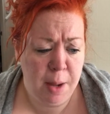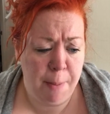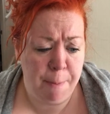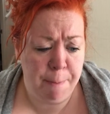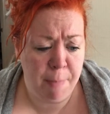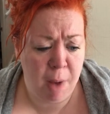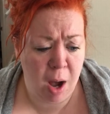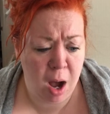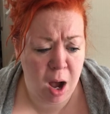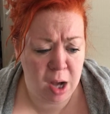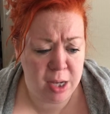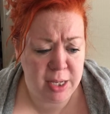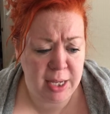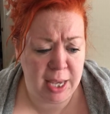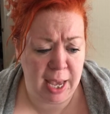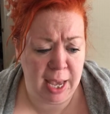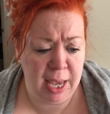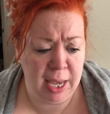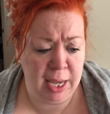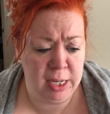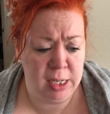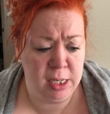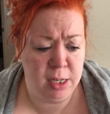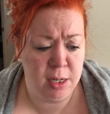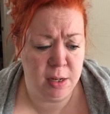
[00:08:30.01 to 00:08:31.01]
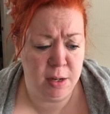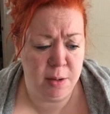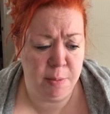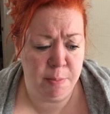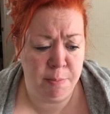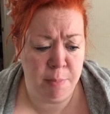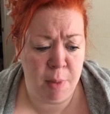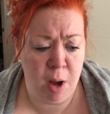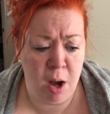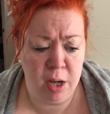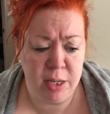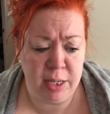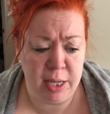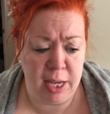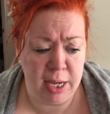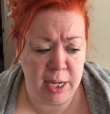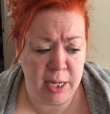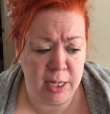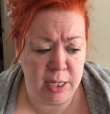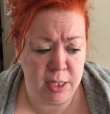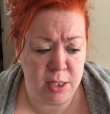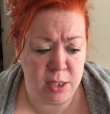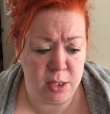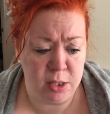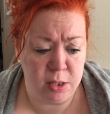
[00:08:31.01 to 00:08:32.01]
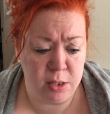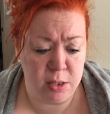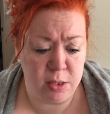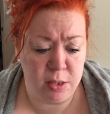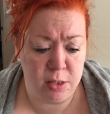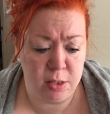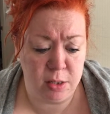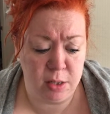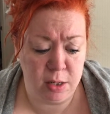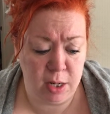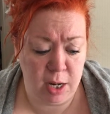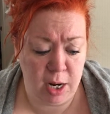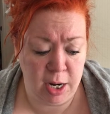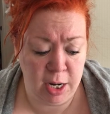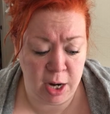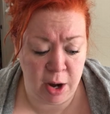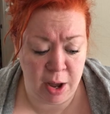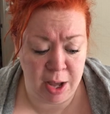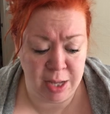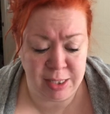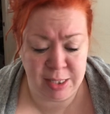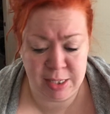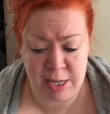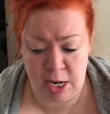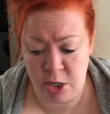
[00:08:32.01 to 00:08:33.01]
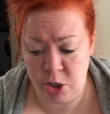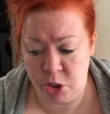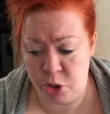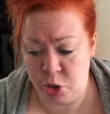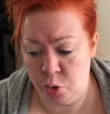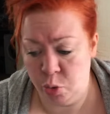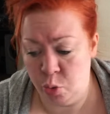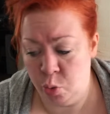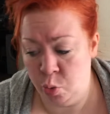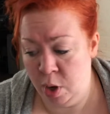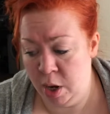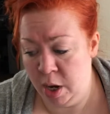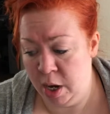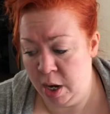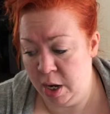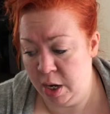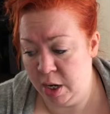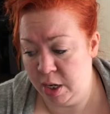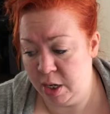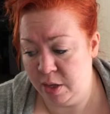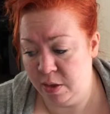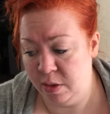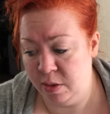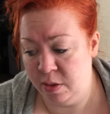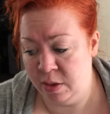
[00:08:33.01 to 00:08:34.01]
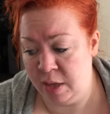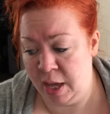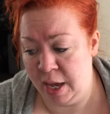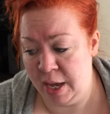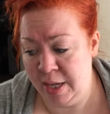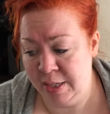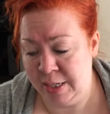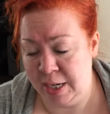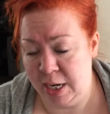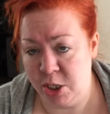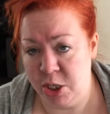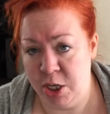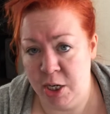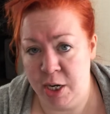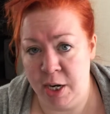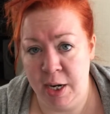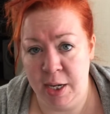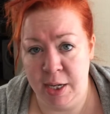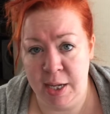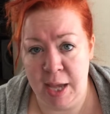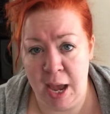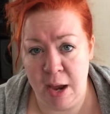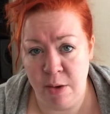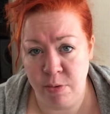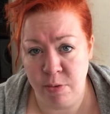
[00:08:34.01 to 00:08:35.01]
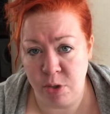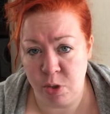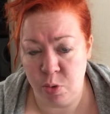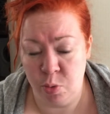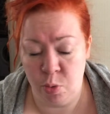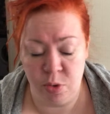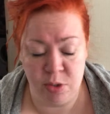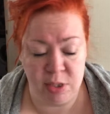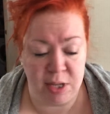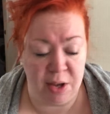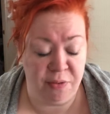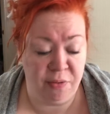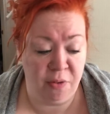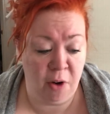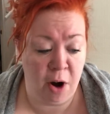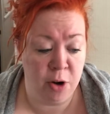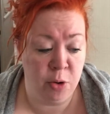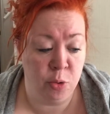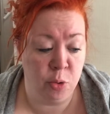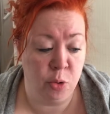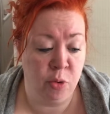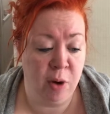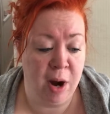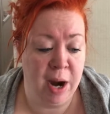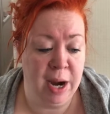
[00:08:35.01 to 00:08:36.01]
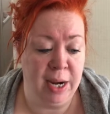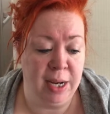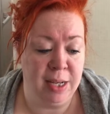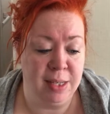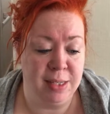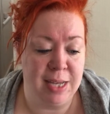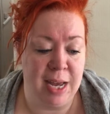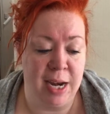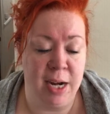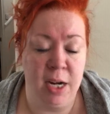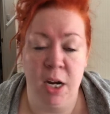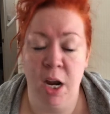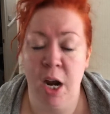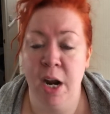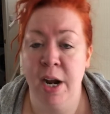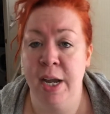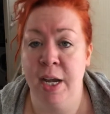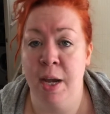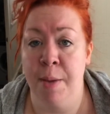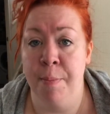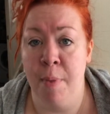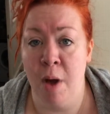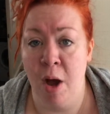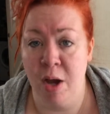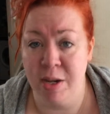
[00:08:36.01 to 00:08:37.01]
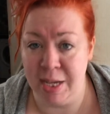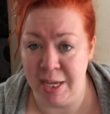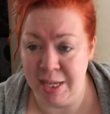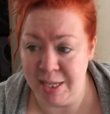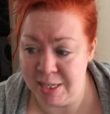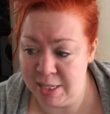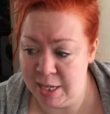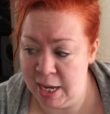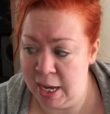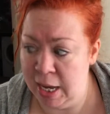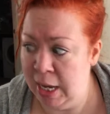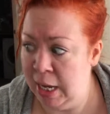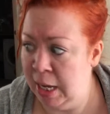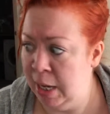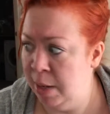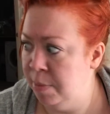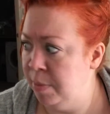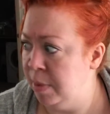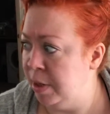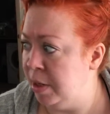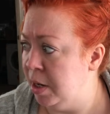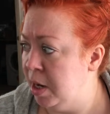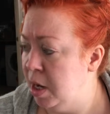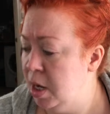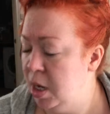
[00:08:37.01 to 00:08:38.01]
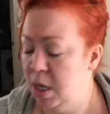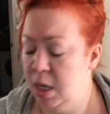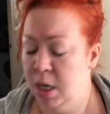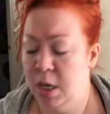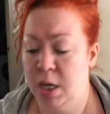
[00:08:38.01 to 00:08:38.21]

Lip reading: marking, you know, essential work that is actually going to count towards their final grades, and learning a marking scheme, and